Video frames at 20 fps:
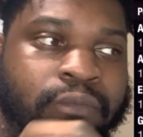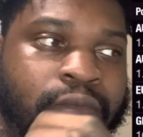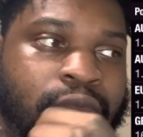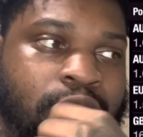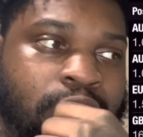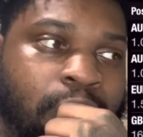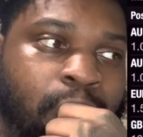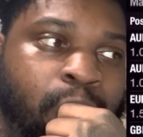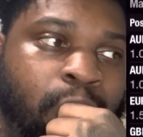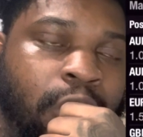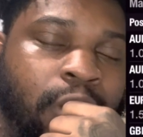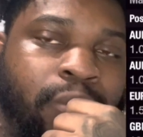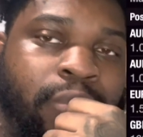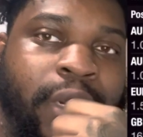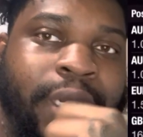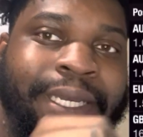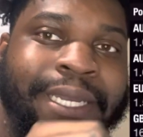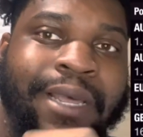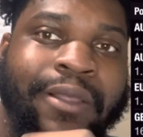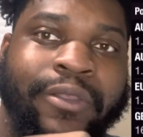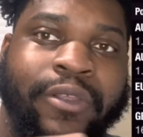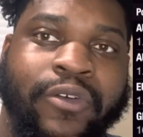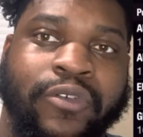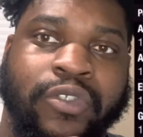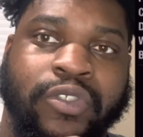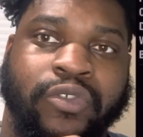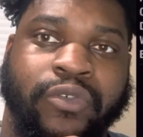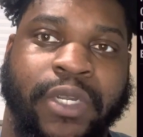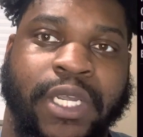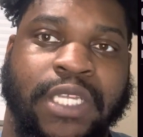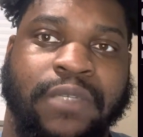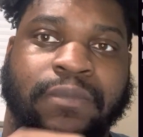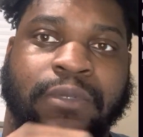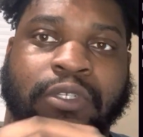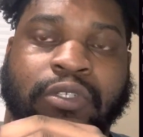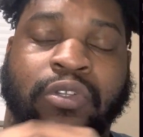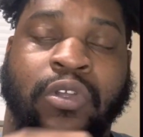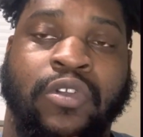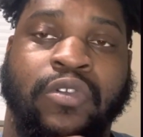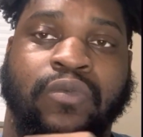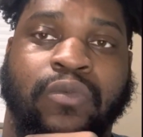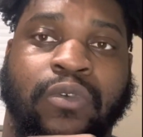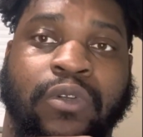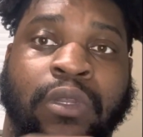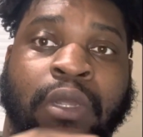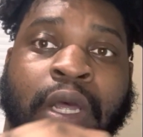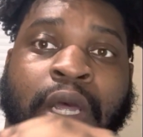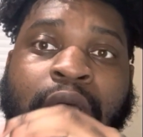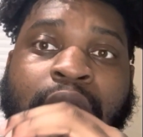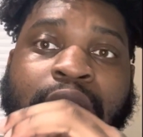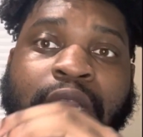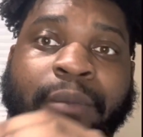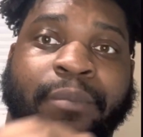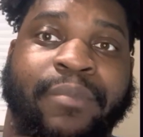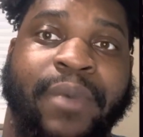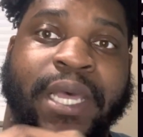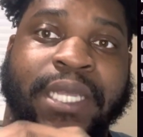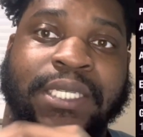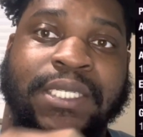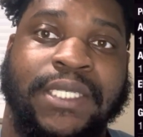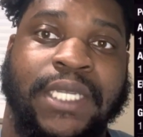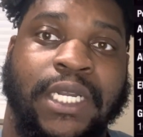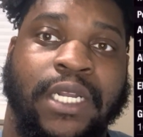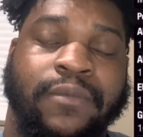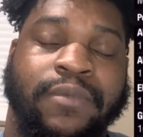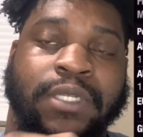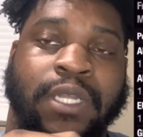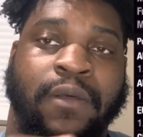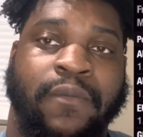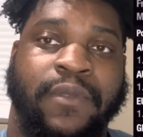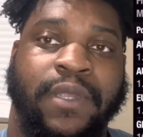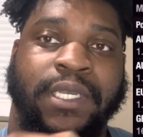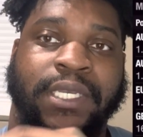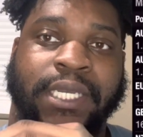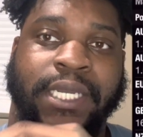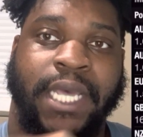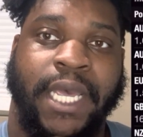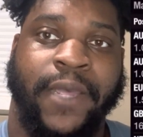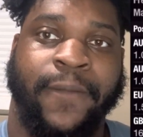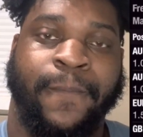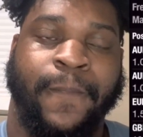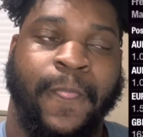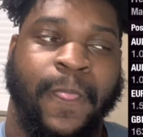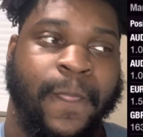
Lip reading: So we're going to break down those trades because those were the best setups of the day.